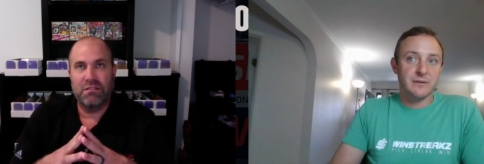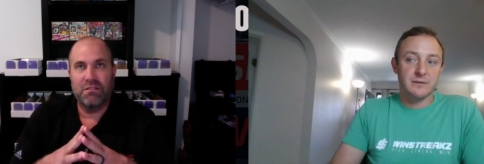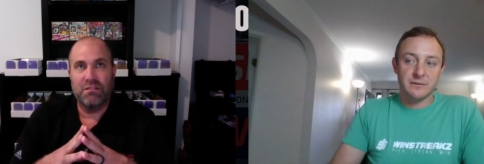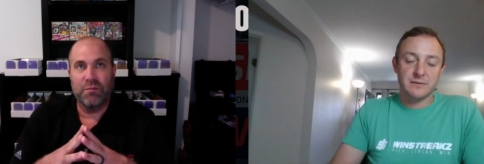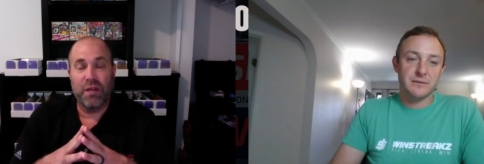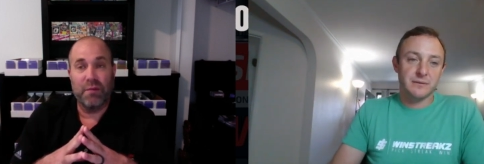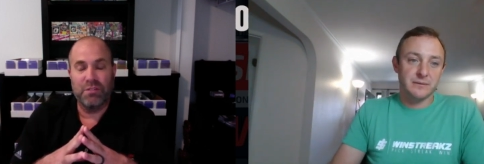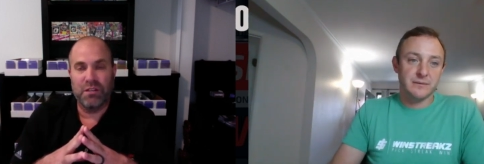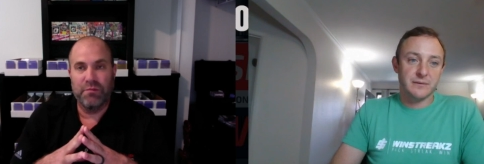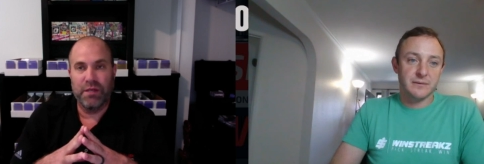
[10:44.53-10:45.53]
Speaker 1: sometimes
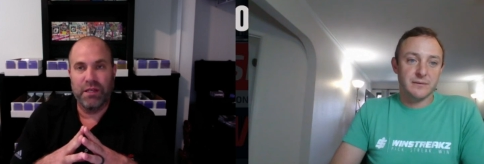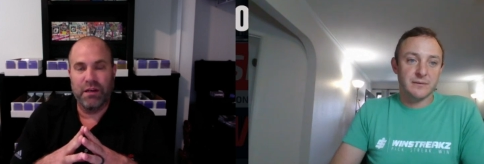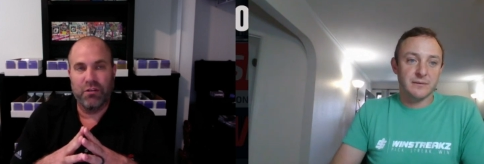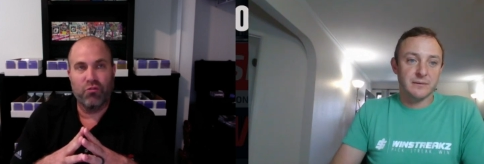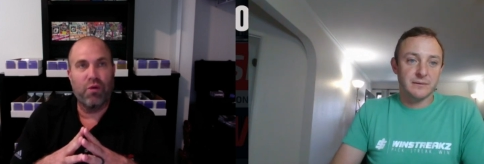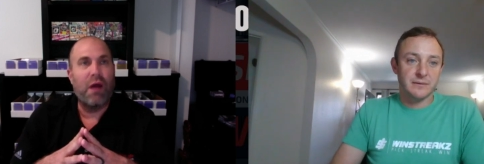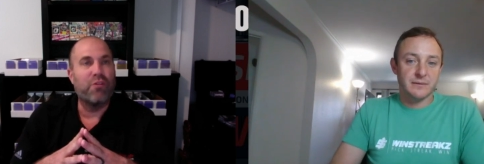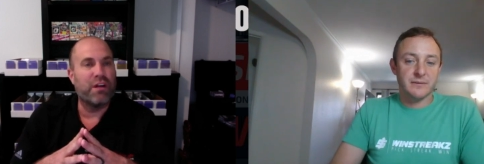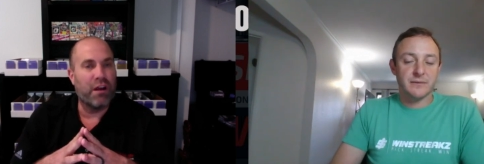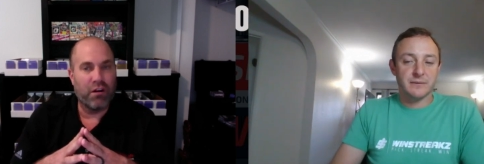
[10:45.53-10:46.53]
can be a
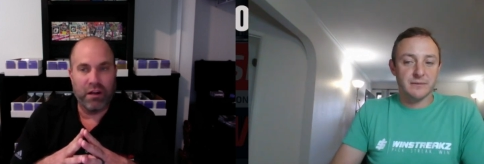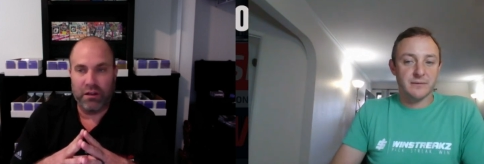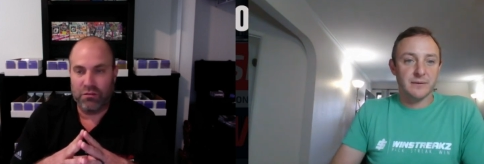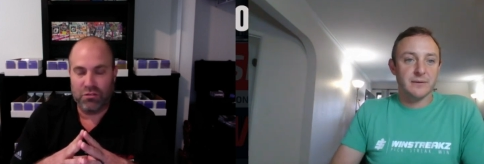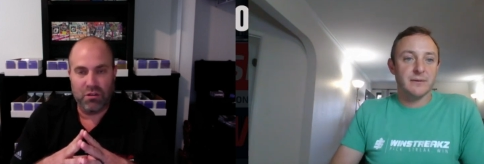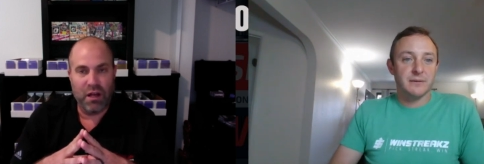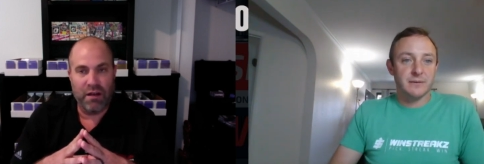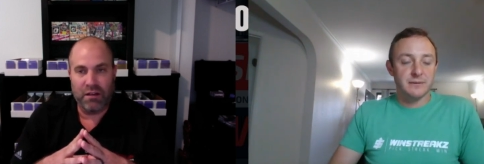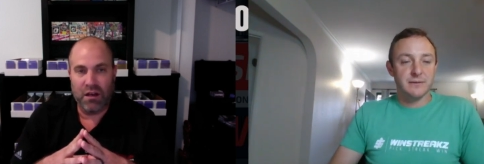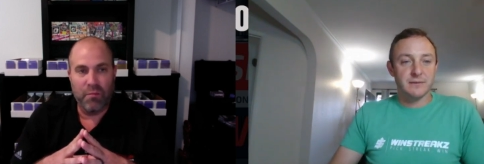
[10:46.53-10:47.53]
crowded area. There's a lot
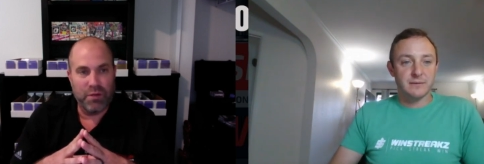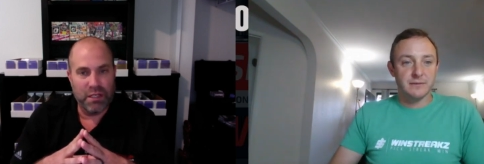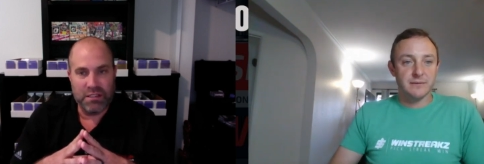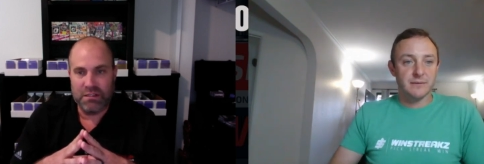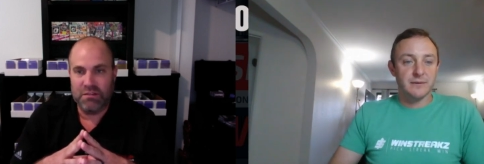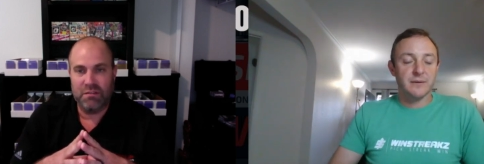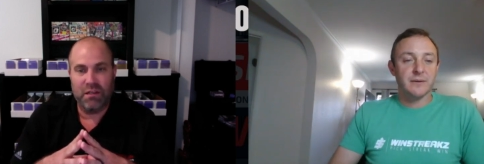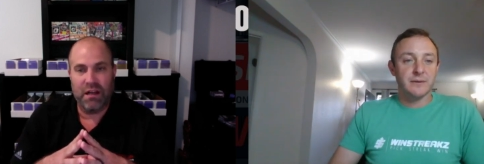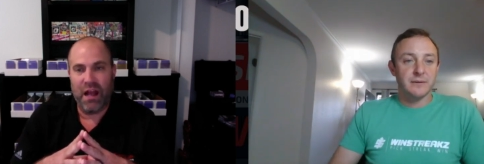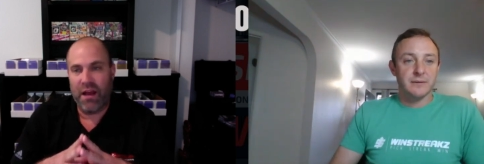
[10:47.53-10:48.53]
of companies
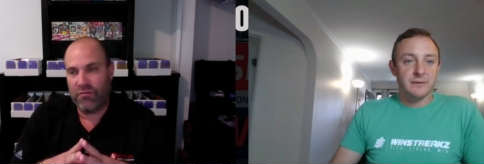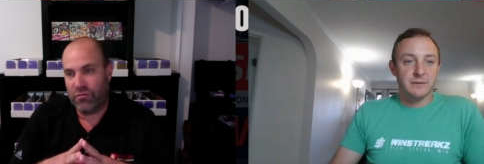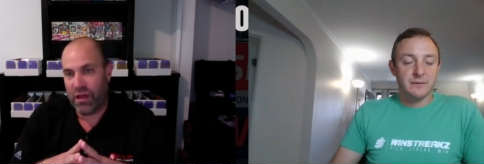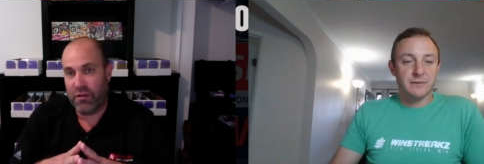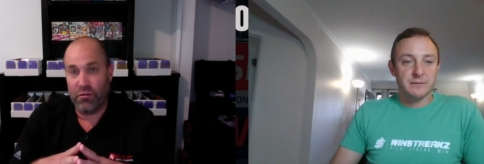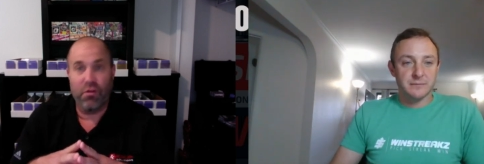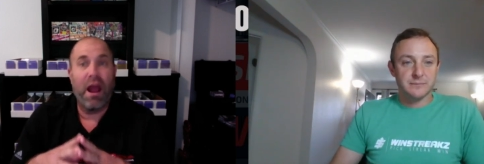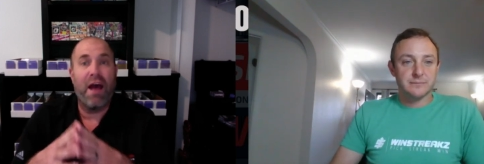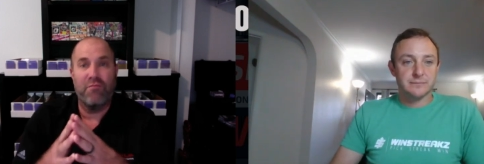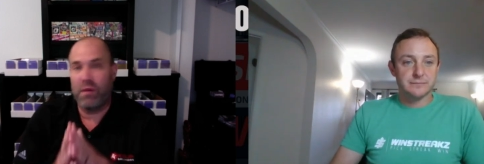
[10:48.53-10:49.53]
kind of after that, or there
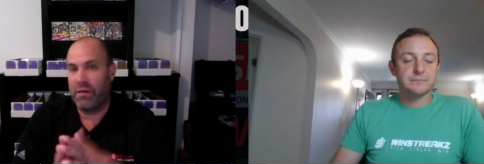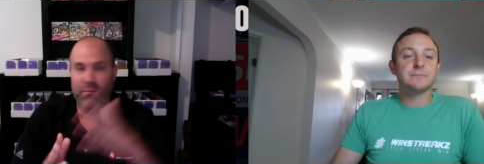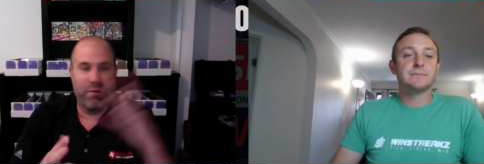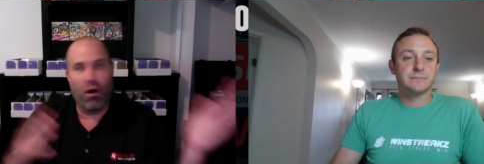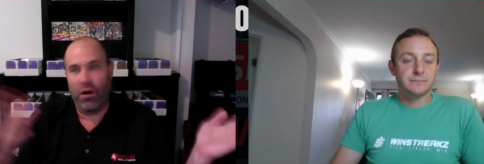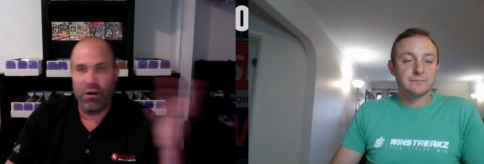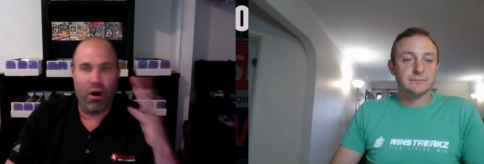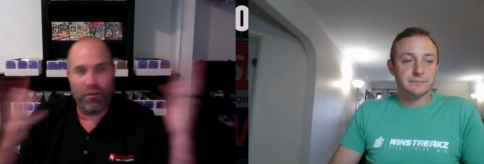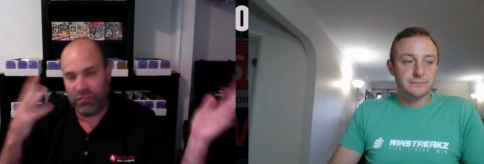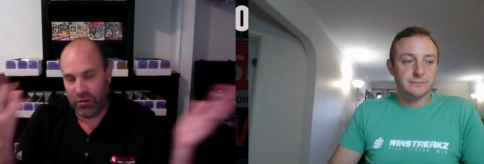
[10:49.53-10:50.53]
have been on and
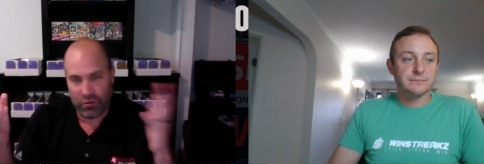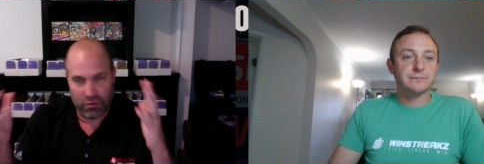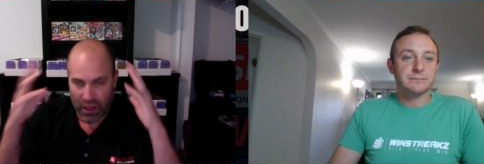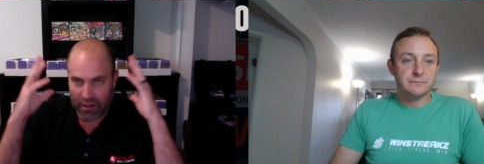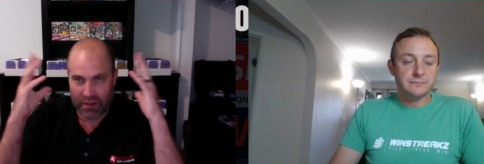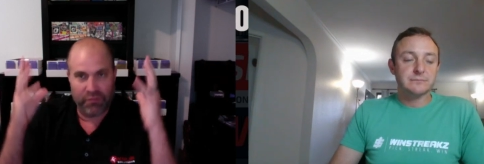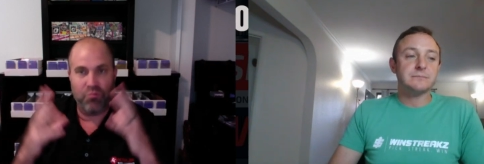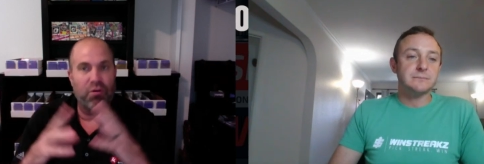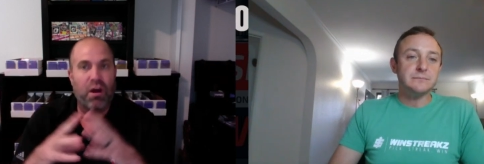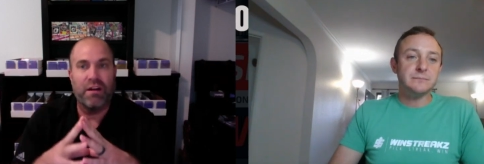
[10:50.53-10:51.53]
off, you know, a lot of different
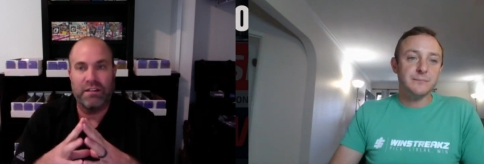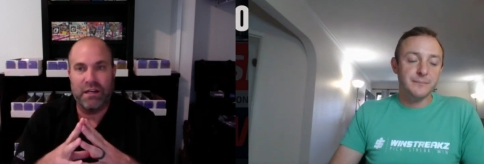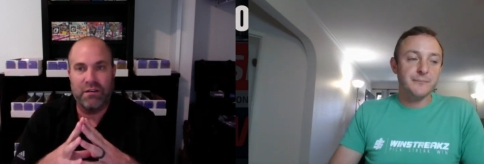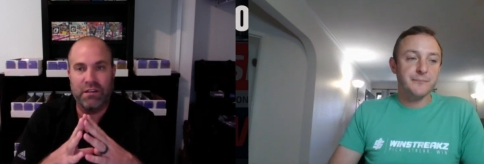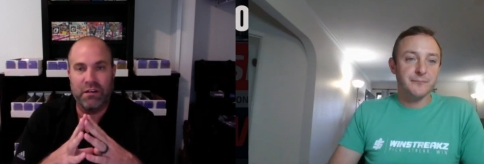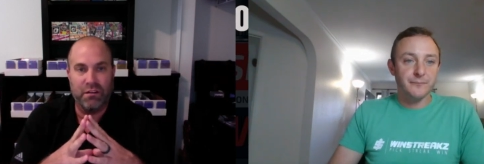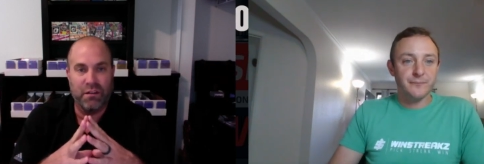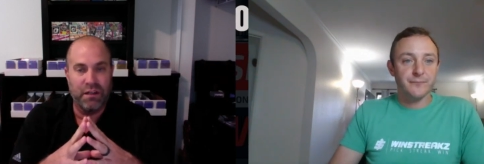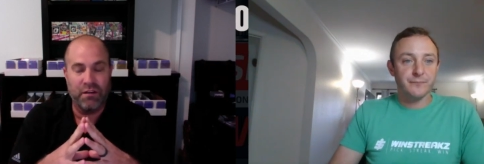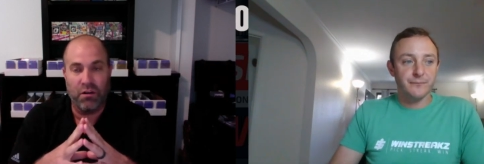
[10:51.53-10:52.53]
products out there
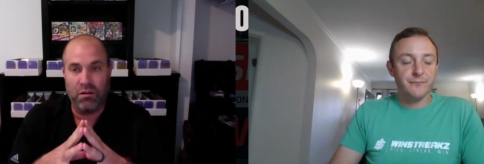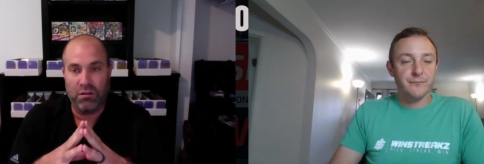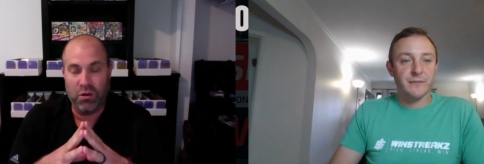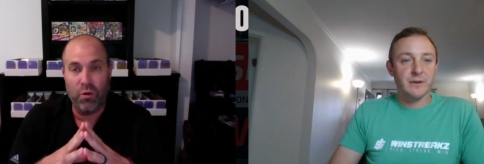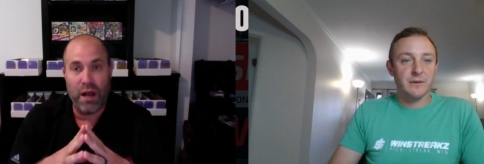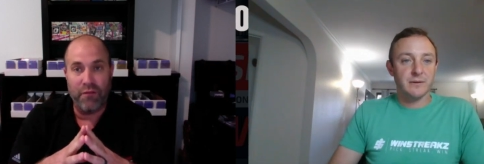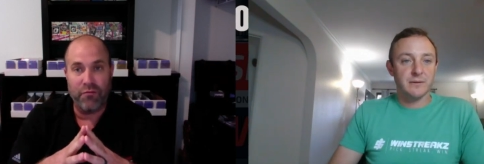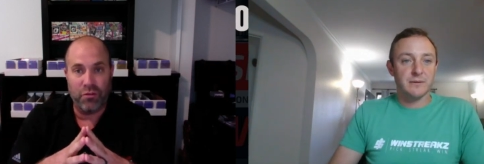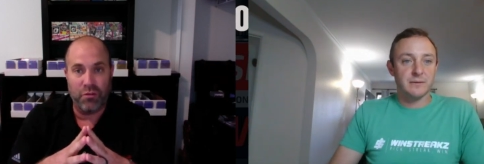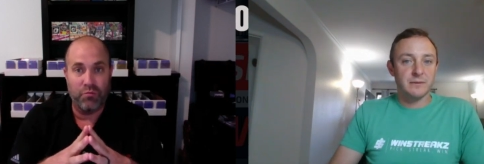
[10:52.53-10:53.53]
that are going
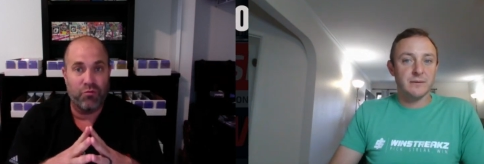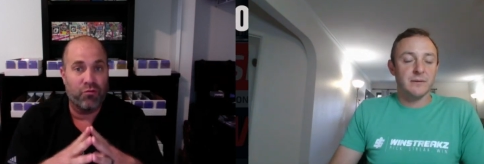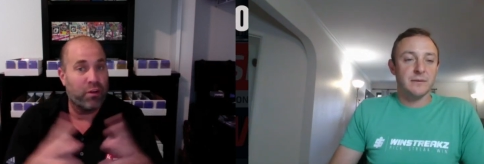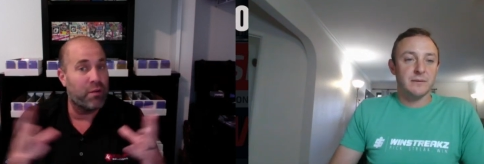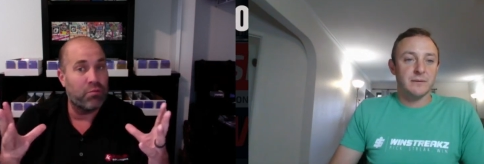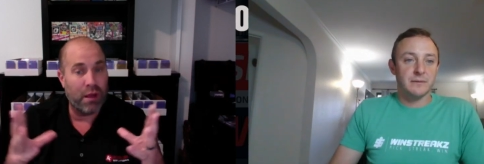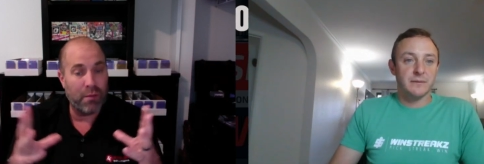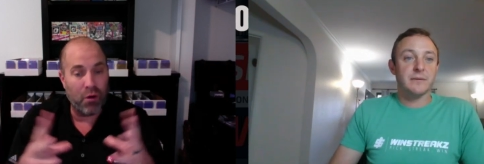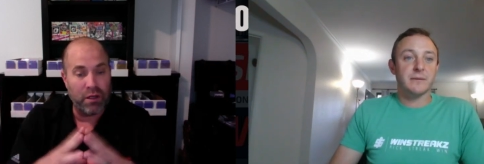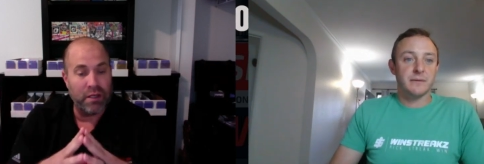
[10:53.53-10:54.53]
after the free to play
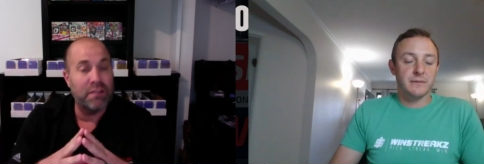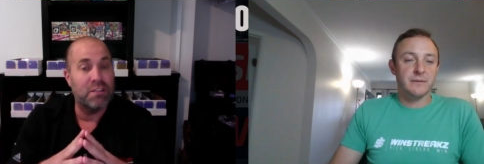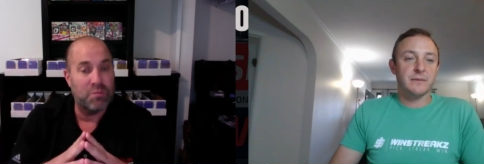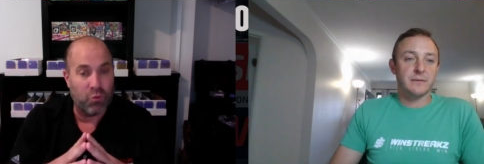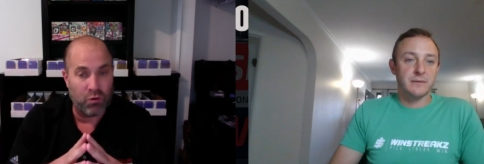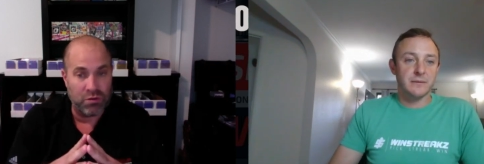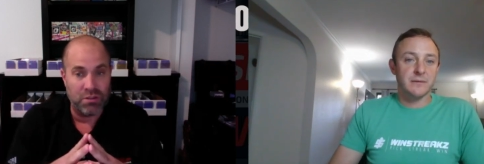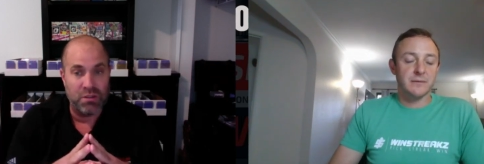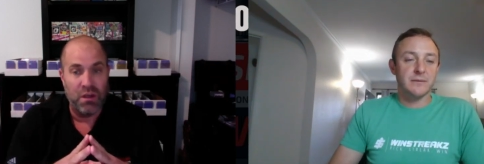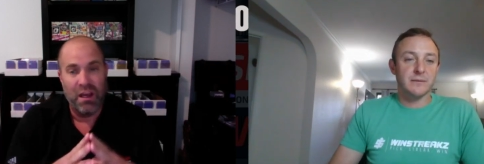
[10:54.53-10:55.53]
market in the
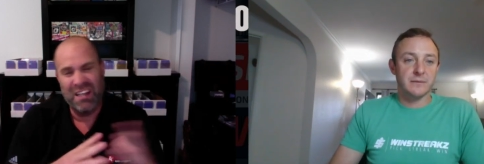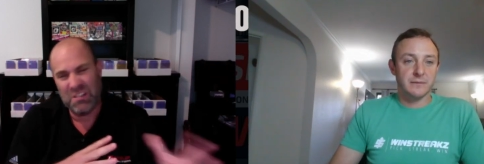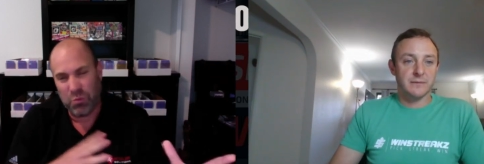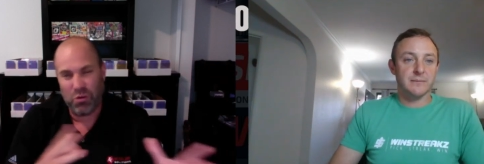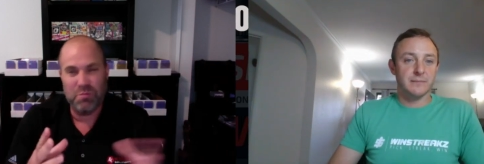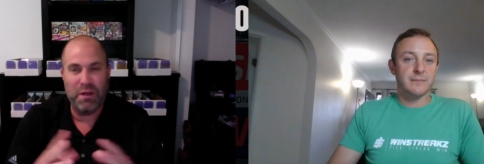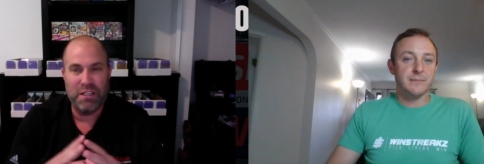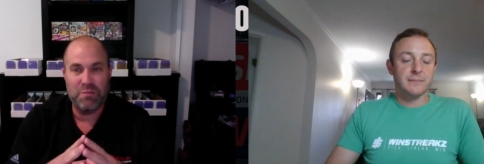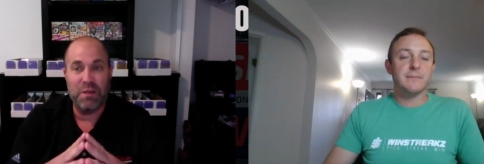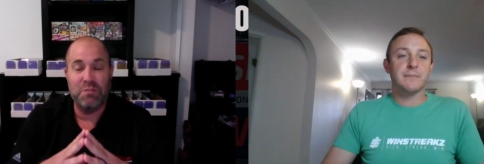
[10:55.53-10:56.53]
sports and sports betting
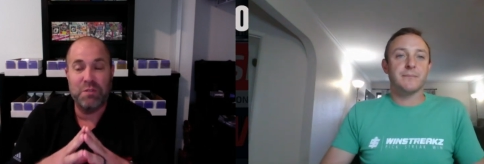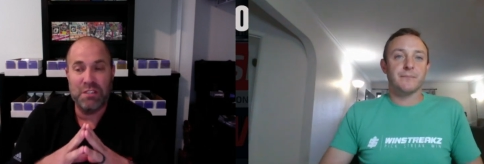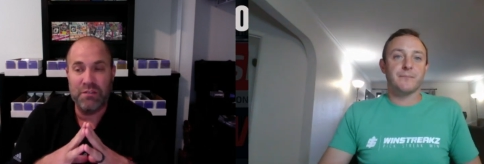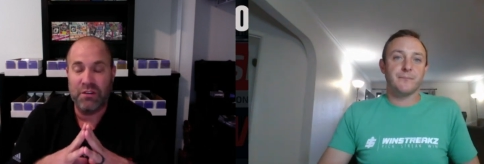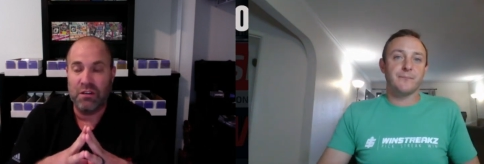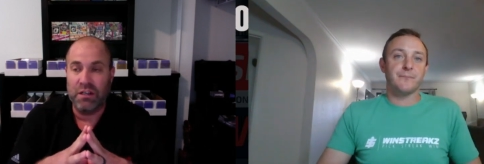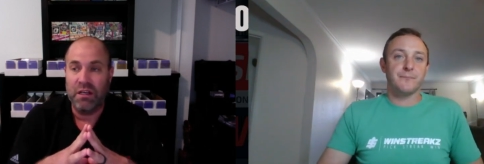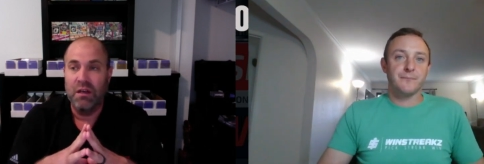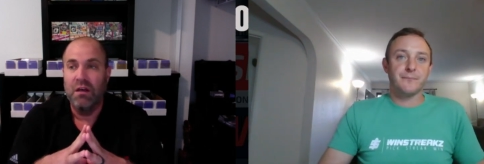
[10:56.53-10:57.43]
space specifically.